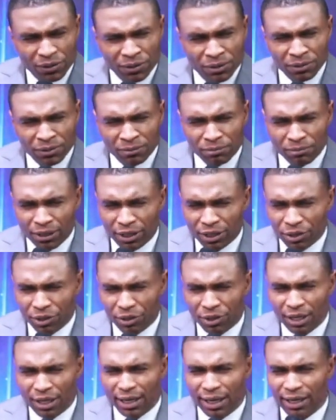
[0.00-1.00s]
be
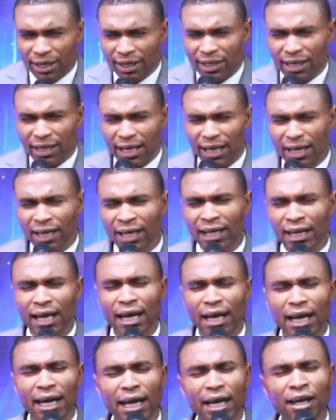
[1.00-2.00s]
greater
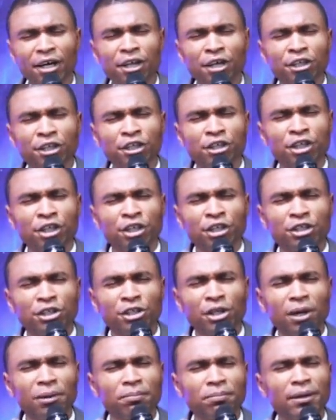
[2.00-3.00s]
than
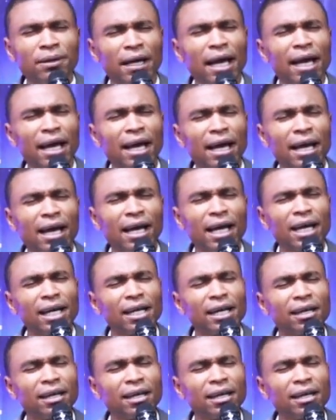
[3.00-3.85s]
your past.